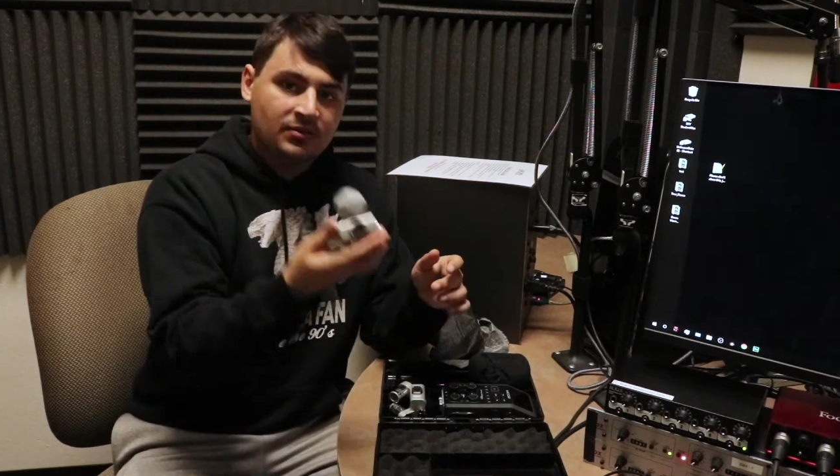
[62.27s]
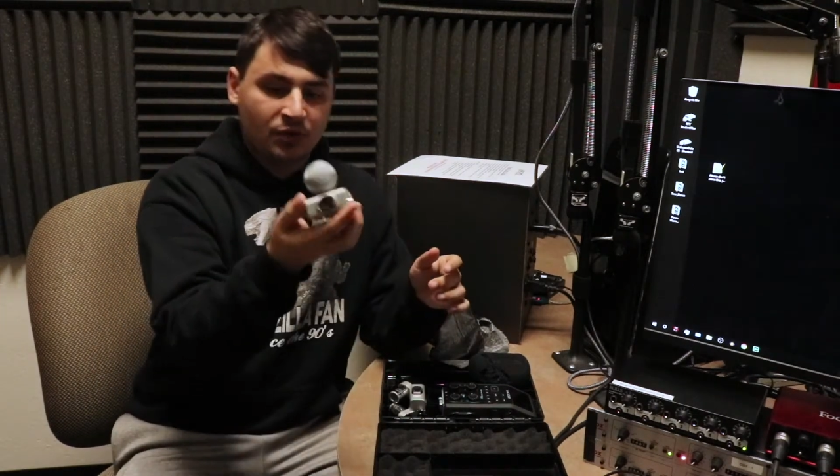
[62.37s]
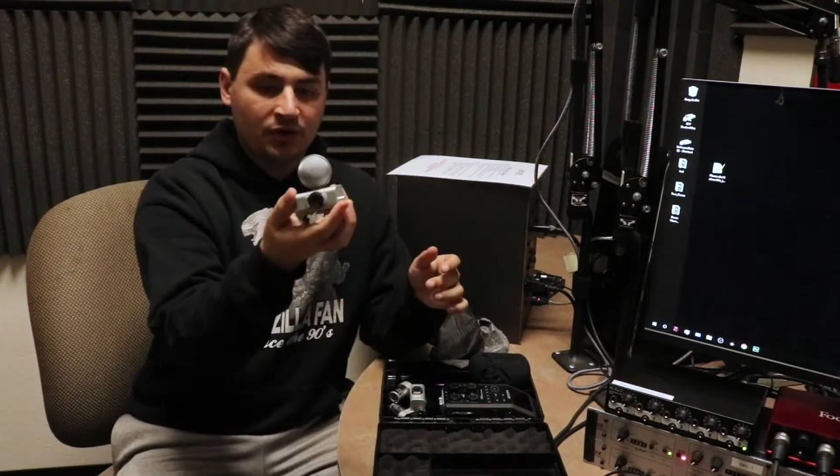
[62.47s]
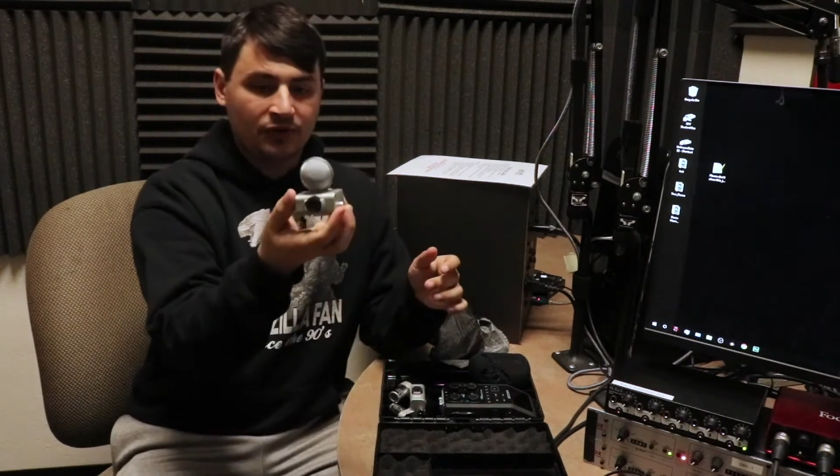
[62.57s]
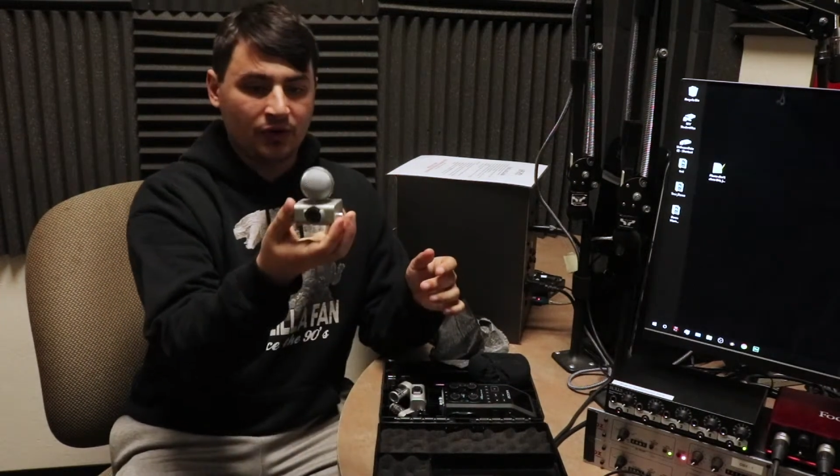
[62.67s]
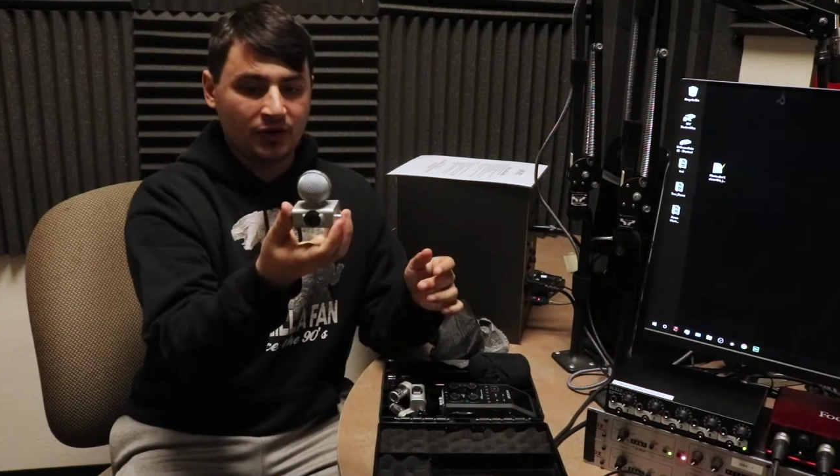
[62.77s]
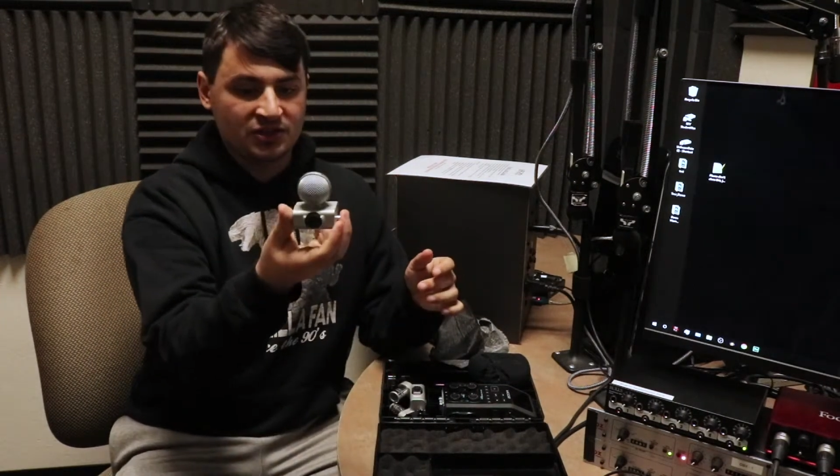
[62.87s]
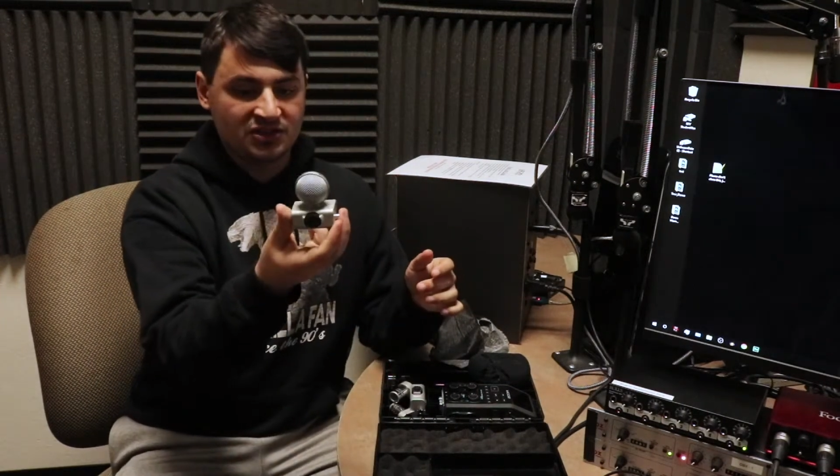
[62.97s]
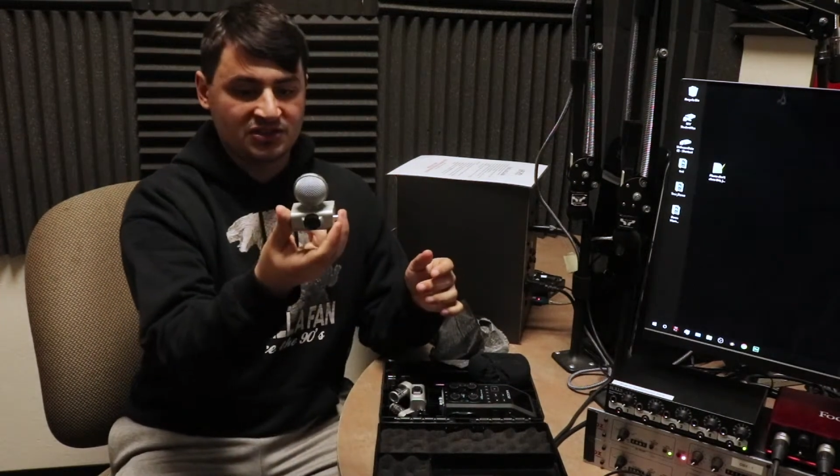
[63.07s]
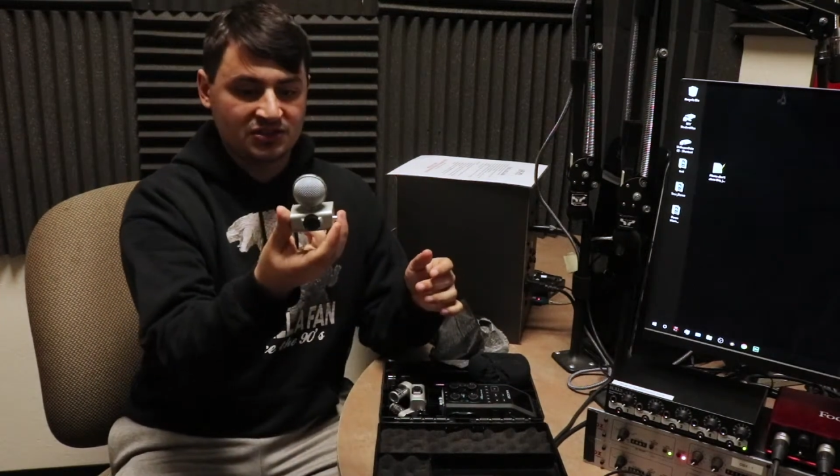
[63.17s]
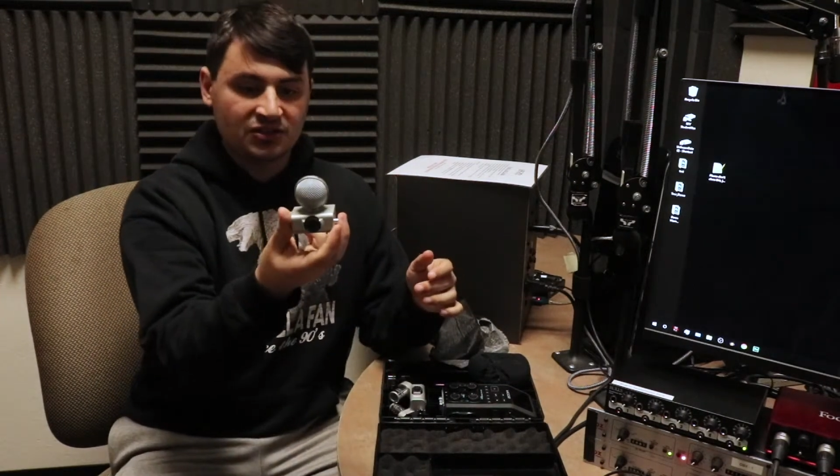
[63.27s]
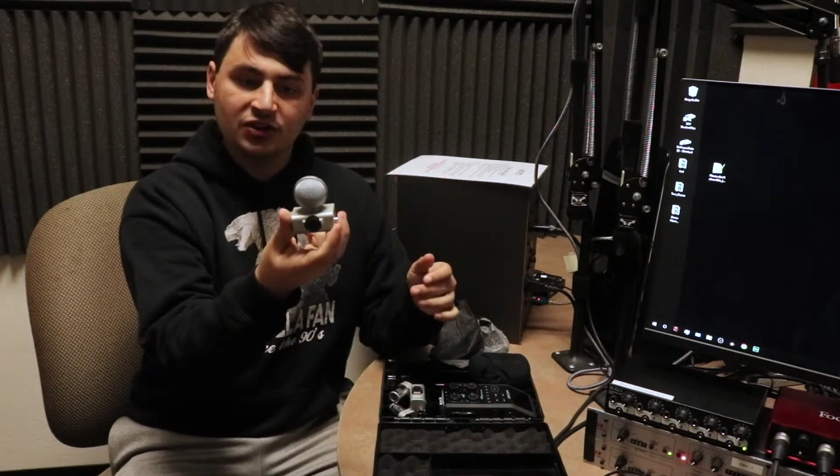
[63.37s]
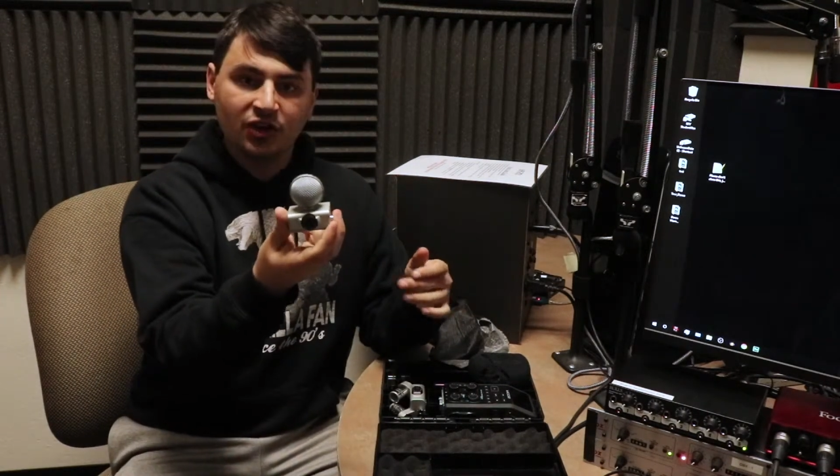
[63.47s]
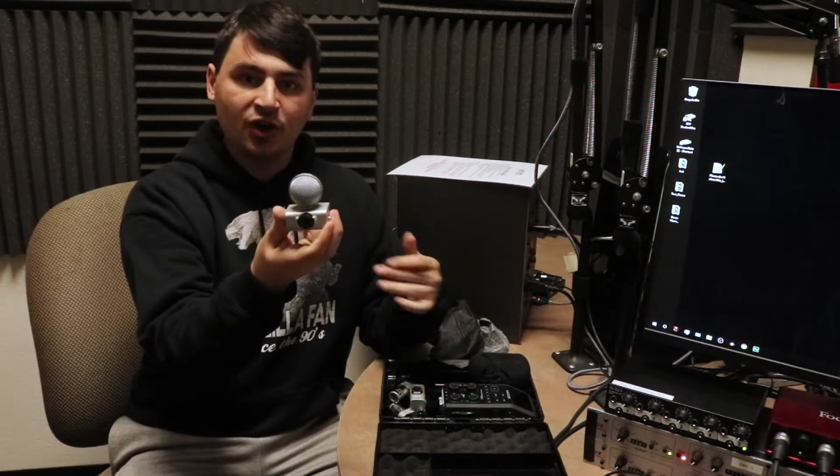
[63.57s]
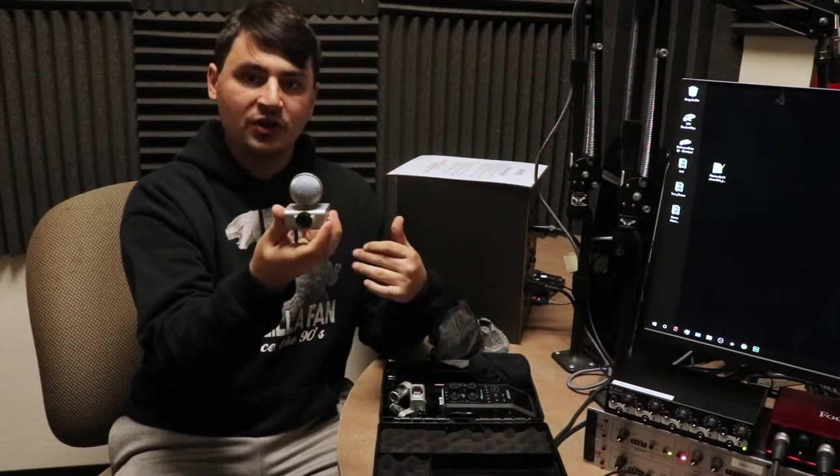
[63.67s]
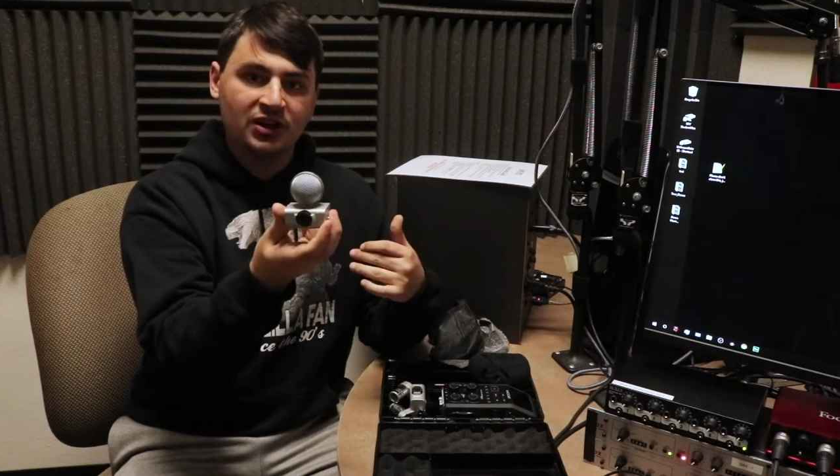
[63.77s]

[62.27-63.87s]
more for just your own